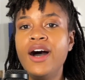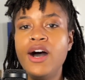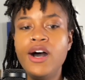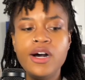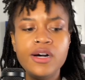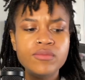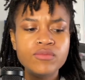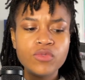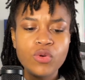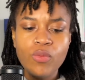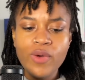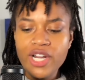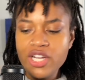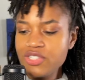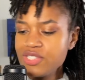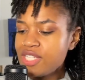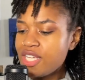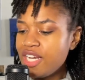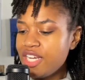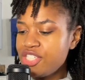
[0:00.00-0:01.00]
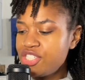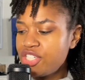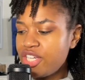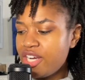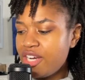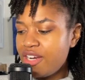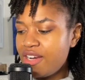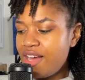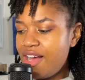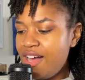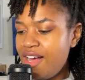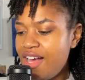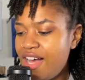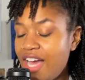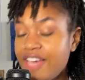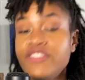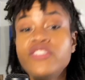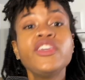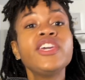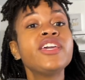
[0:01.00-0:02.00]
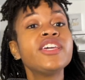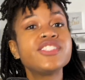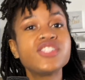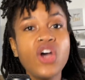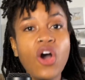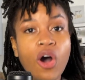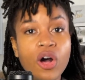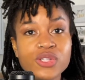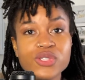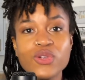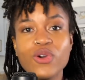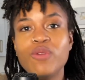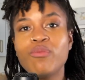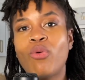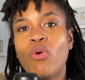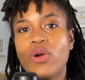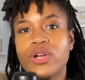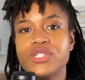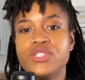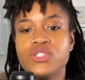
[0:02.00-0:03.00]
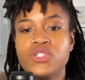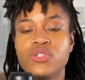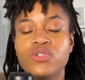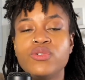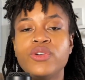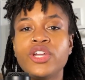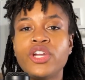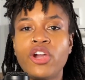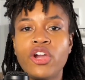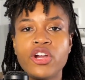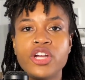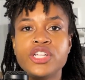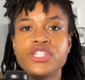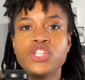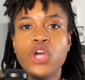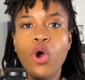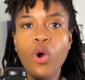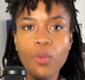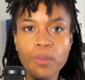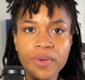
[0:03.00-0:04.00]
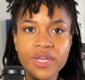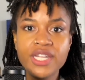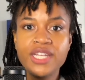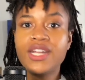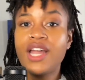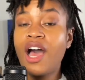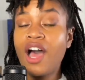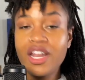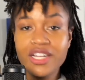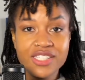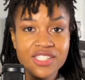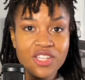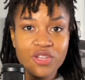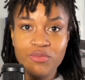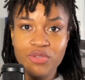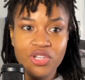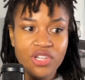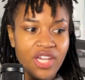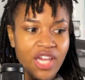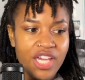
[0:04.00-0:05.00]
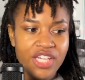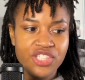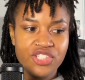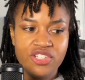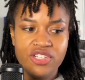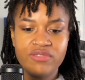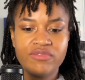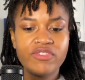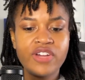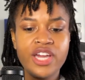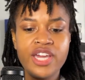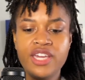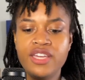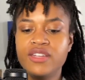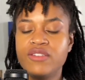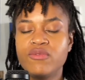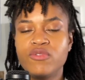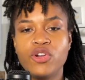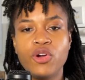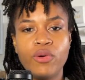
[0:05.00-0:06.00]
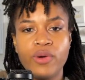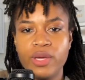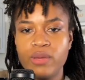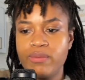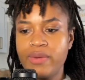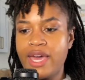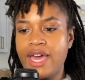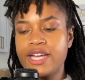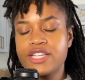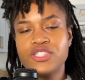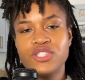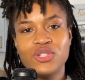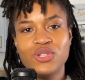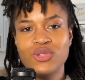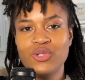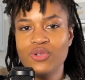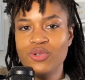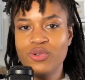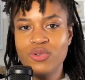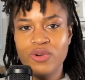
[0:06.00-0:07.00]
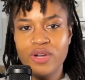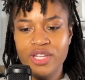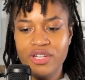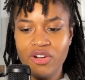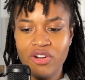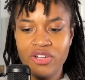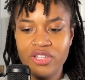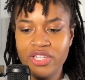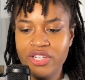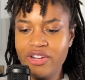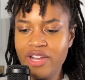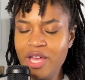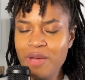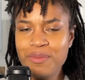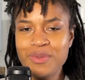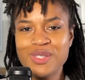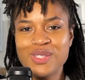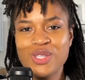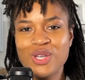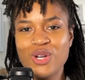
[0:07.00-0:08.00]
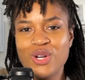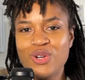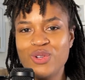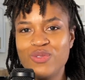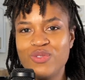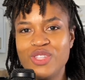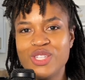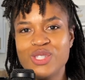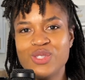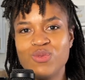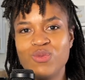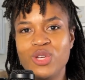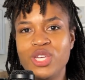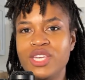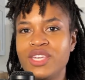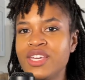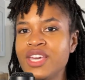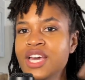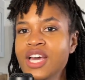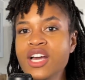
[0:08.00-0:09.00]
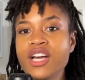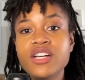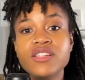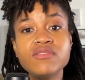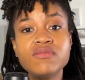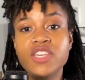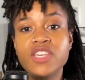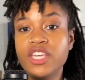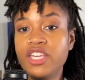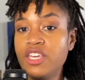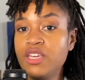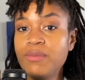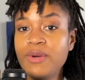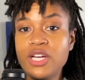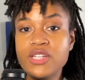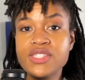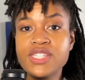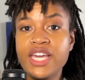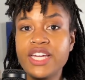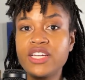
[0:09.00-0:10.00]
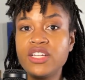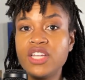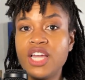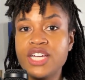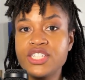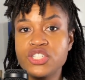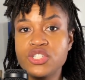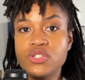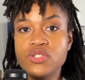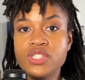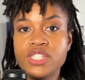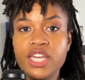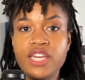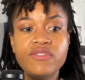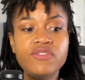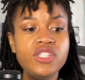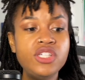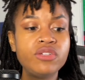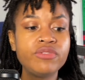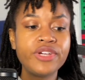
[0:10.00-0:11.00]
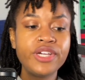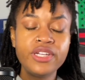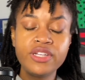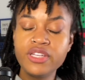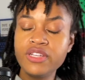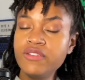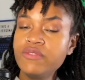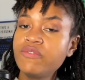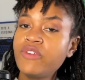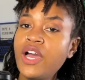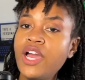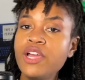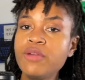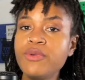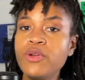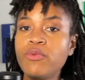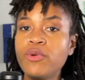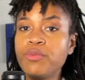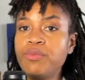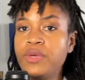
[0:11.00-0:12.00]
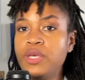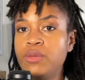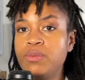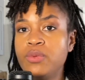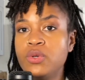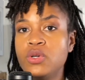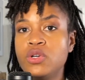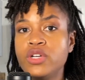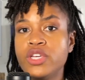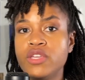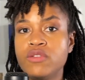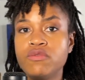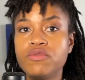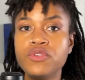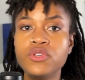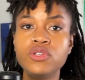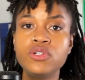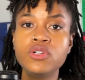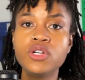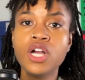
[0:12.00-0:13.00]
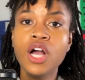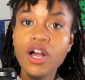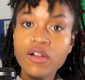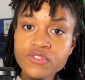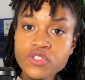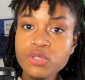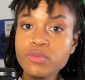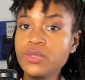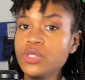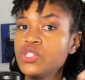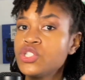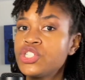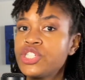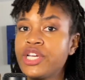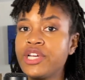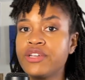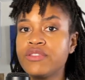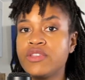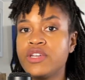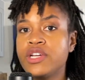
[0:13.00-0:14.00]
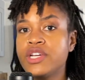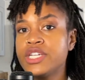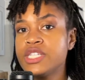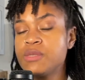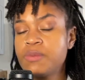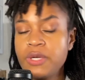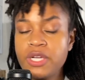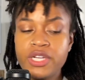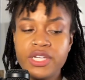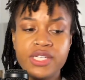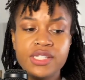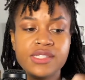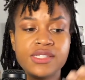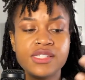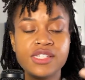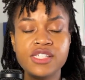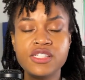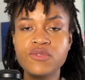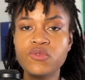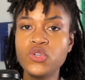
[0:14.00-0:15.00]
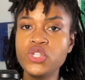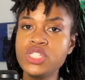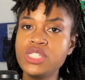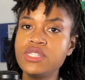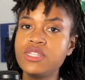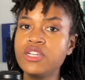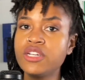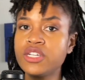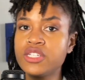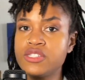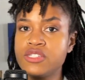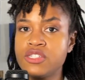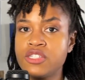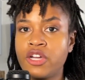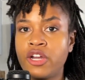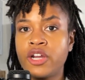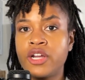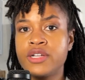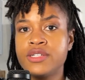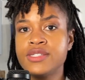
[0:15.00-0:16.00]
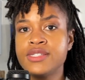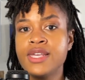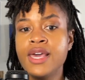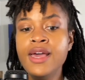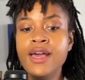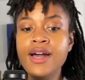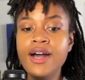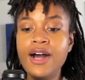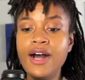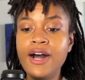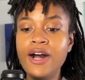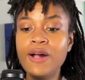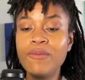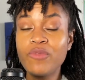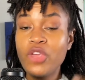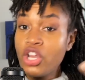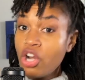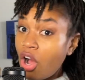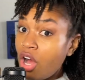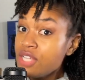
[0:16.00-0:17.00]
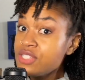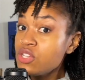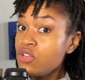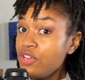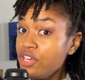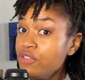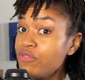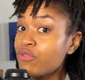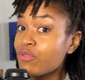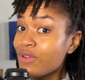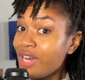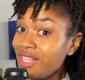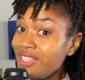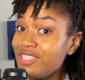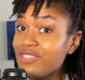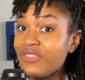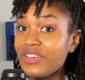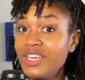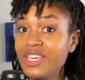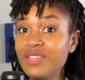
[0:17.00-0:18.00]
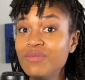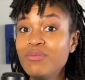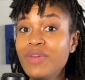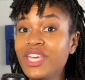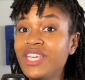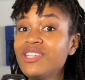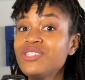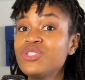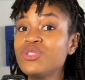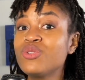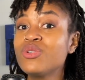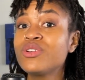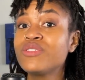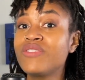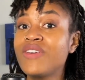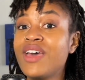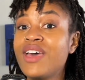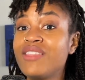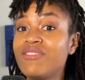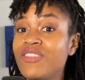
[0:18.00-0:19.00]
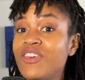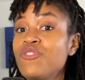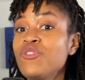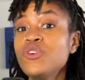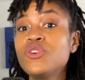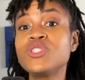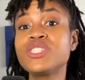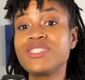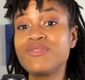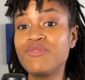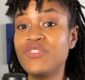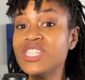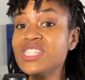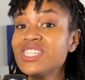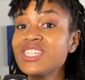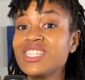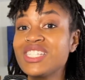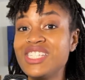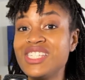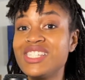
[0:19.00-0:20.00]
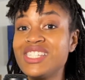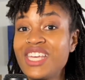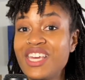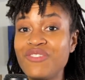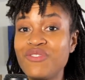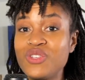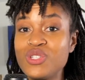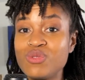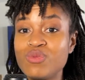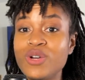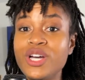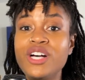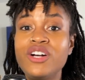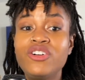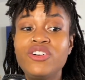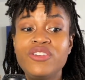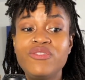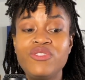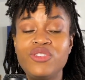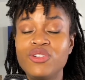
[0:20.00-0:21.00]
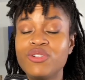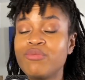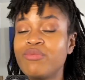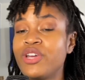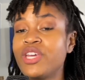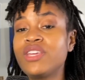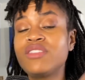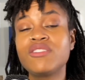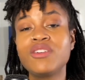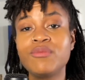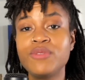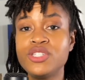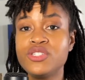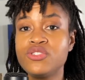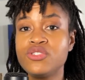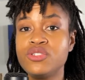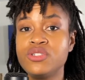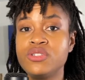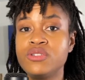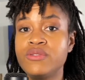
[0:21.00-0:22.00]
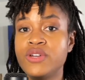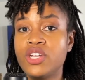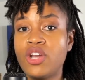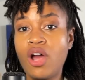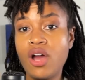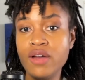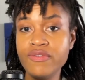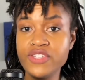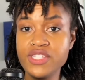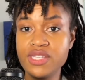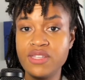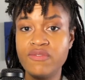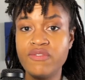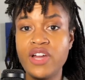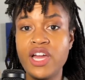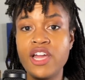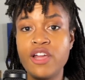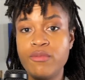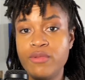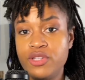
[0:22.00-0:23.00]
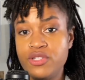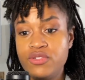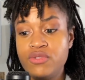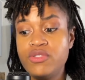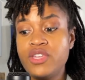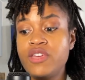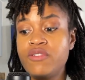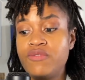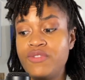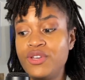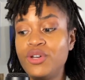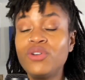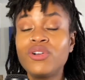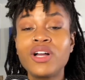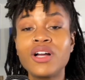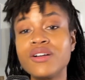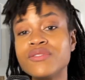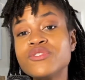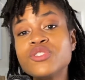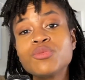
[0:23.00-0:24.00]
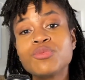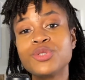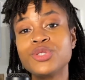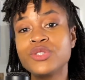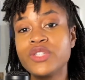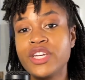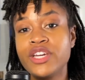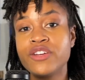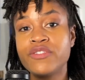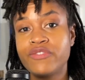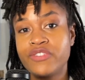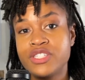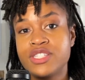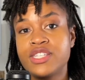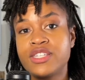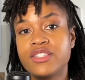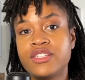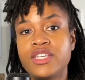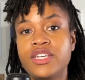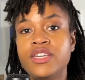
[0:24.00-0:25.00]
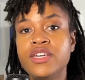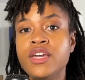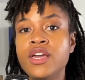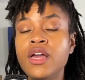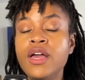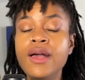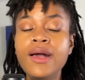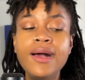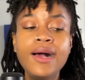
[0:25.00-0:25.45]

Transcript: What else can I share? I think it's also important to encourage open and honest communication, right? Going back to an earlier episode this week, thinking about psychological safety, creating an environment where people can feel comfortable sharing their experiences, voicing their concerns, and also, if relevant, making sure that they feel physically safe as well. If you're bringing them into an office environment, do they feel comfortable there physically?